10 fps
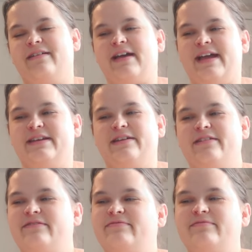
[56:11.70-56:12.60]
kind
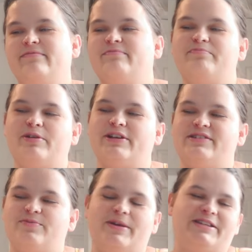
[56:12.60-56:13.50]
of put
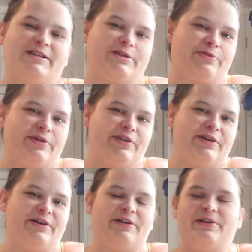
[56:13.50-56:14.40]
domestic
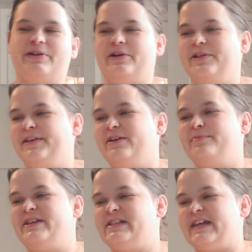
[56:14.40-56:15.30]
thriller on there
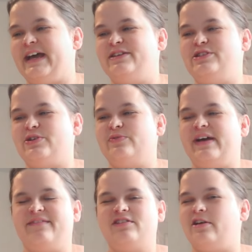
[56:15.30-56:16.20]
because I don't
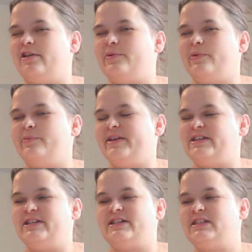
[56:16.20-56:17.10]
have a lot of
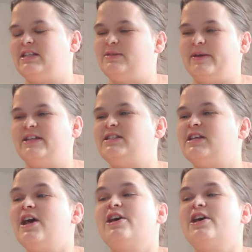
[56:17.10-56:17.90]
romantic suspense.